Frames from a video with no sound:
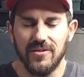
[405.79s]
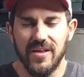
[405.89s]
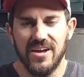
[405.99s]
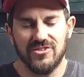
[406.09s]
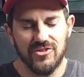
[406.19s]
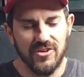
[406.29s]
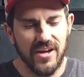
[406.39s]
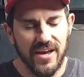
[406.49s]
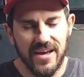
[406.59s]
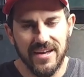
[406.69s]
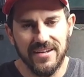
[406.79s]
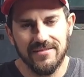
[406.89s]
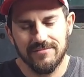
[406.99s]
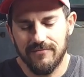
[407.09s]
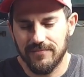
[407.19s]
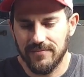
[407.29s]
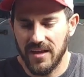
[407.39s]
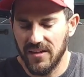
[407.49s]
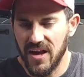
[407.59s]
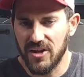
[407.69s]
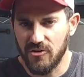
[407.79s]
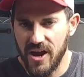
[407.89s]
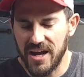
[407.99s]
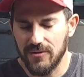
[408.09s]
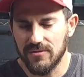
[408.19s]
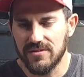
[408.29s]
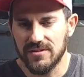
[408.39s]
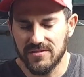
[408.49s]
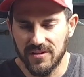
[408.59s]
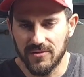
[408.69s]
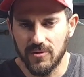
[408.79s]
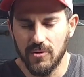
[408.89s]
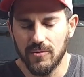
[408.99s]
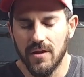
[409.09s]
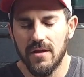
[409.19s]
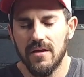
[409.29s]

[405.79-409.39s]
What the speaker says: Last year I had a lot of cracking with the Sun Gold,